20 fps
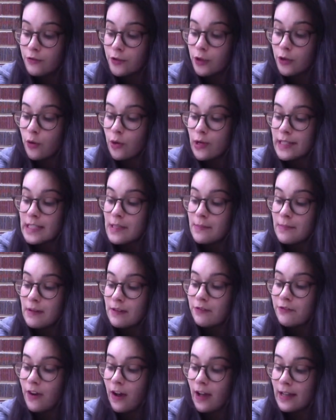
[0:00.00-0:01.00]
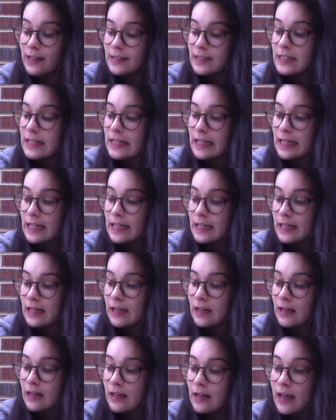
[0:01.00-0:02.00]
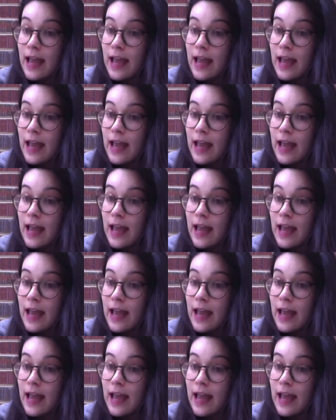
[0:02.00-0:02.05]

you're going to be finding